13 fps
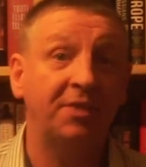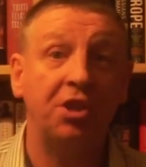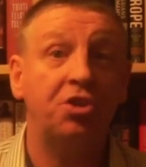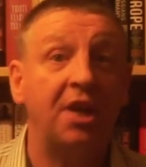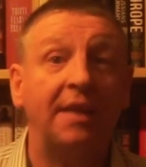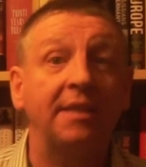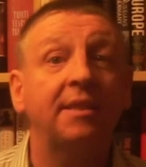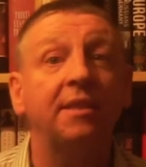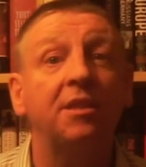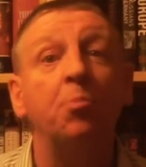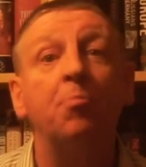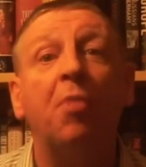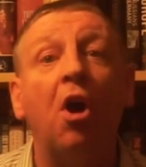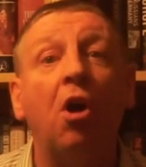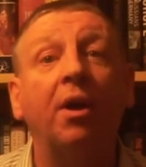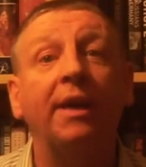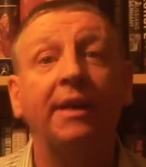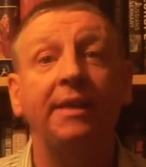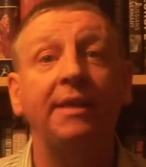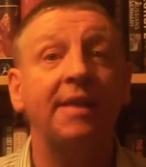your chances in
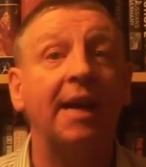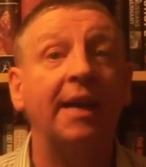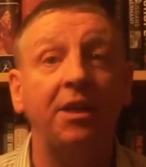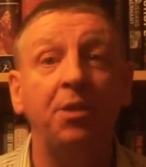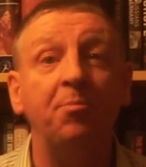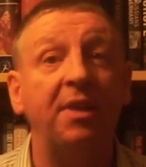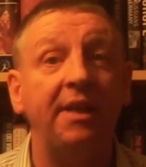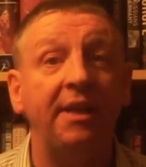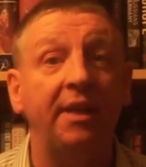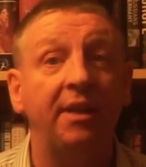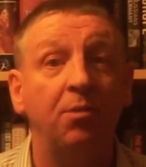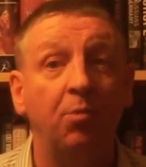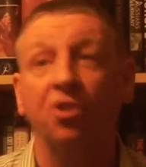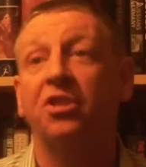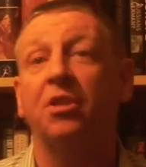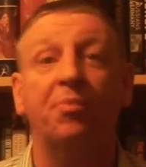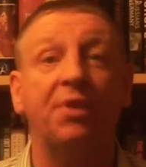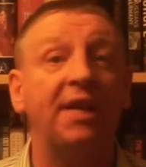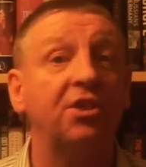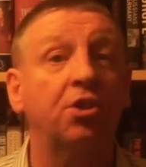Barking and Dagenham, didn't it? Once the
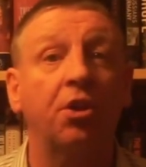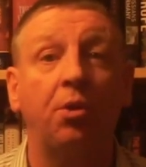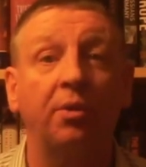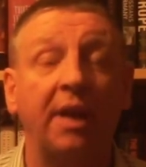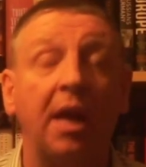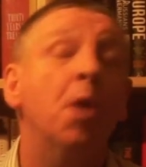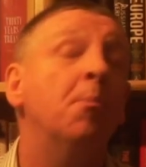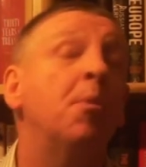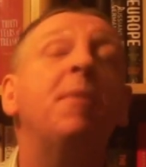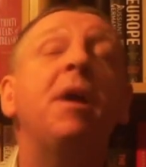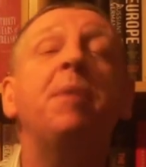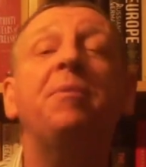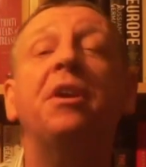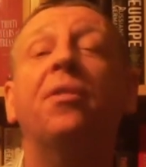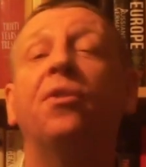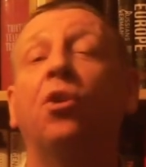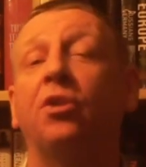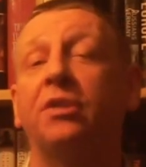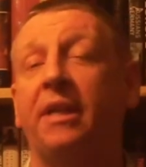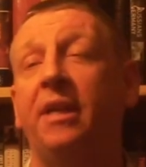press got all that. But maybe you
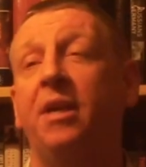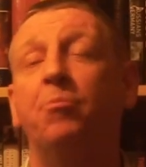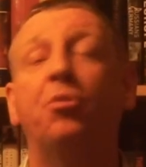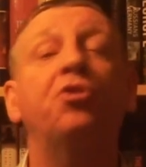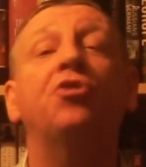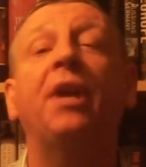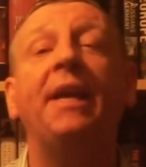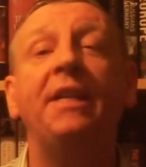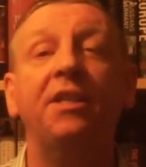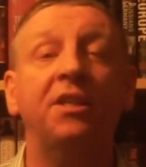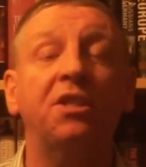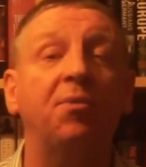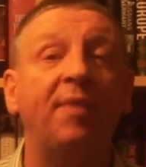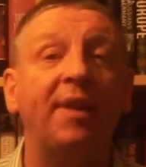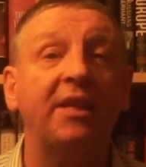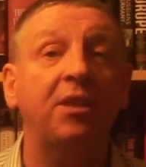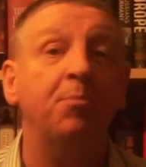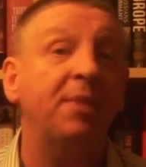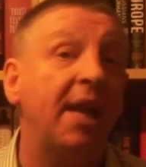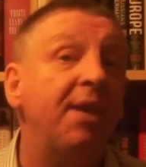thought it portrayed it as a
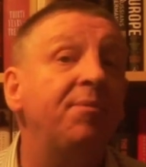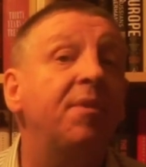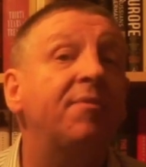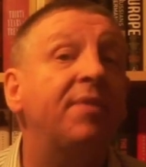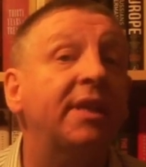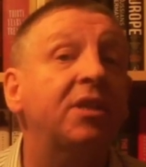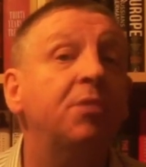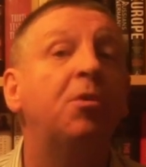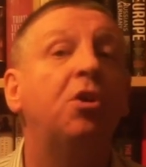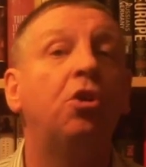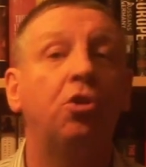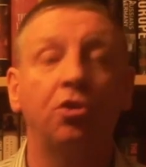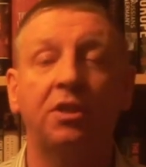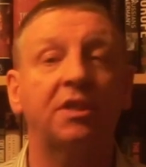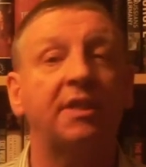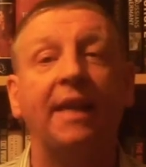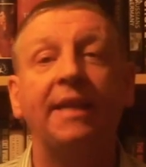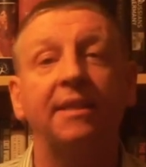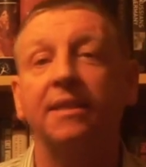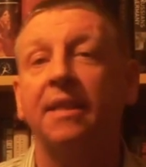victim, gave you victimhood
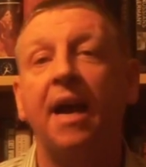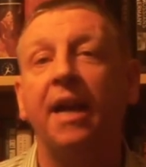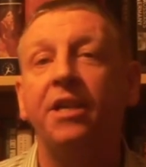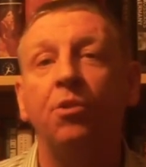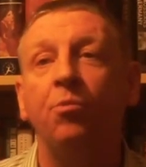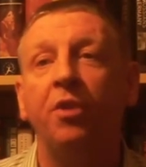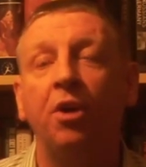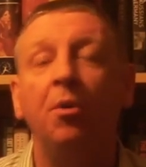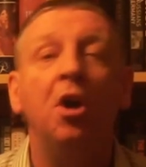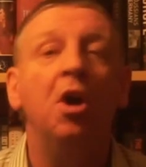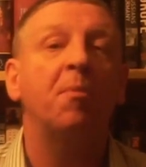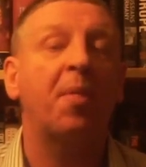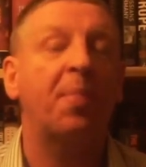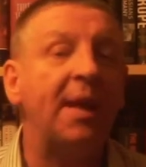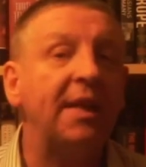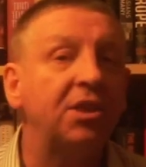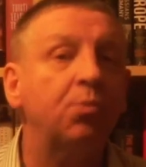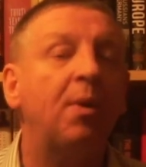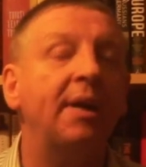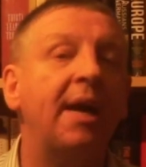status. I don't know. But
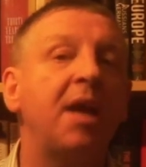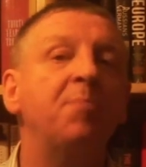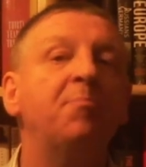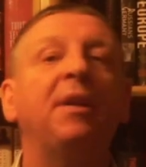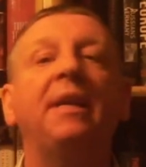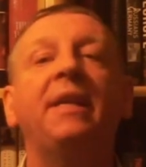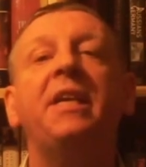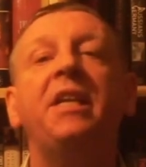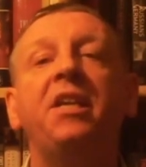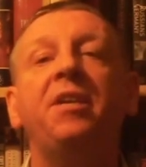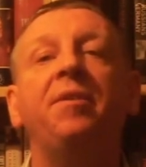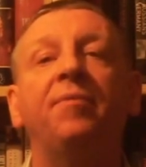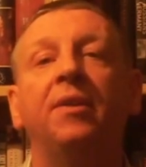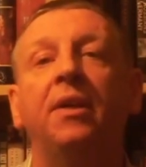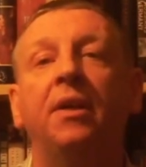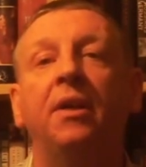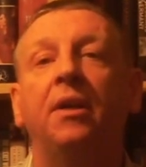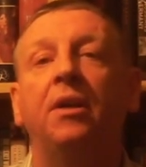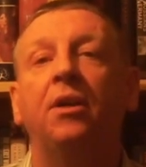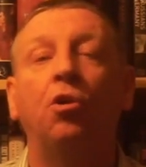that's why I believe,
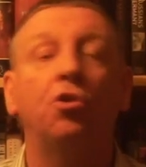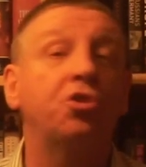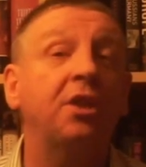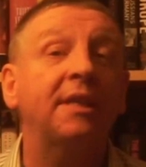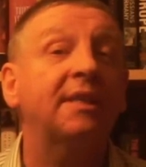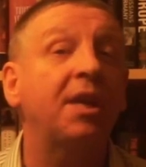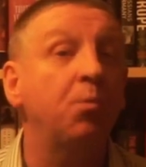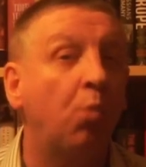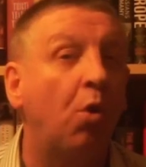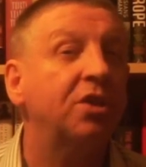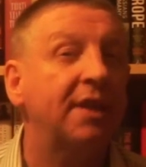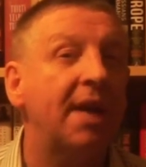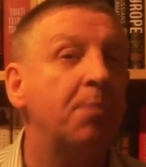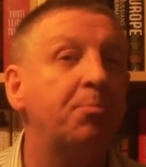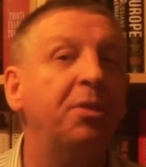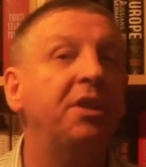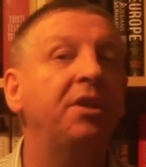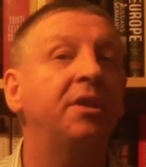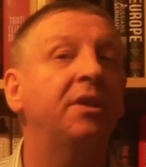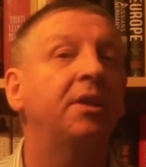or should I say, what
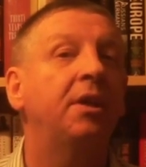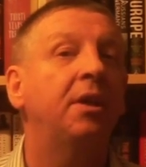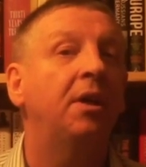happened